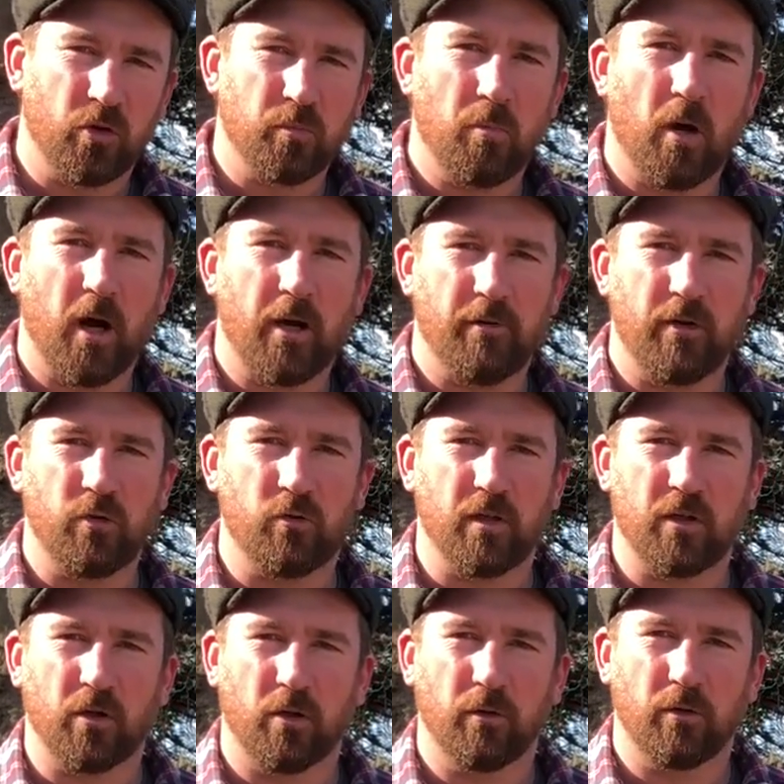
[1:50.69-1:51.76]
just minor
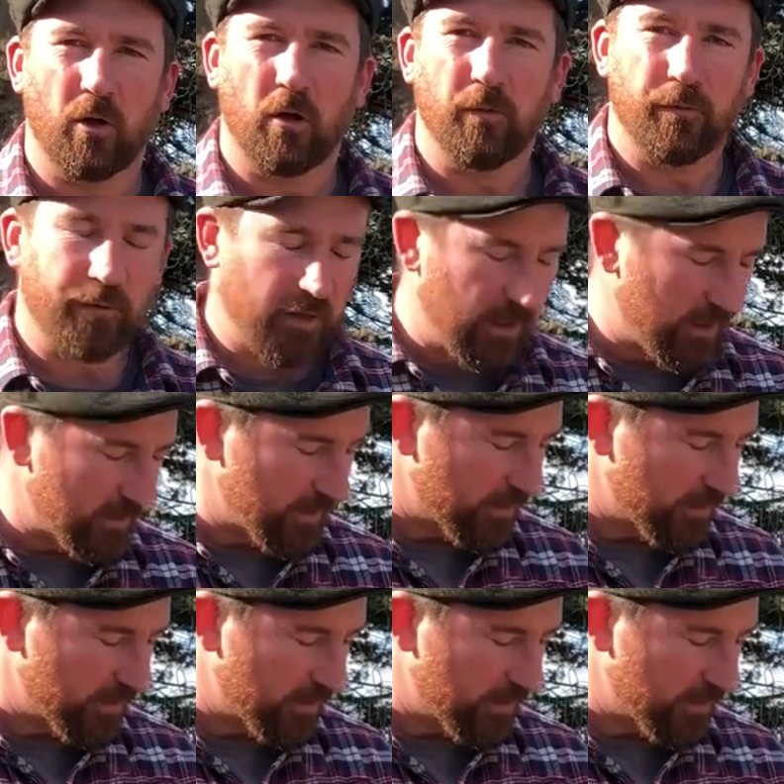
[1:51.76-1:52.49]
injuries on fingers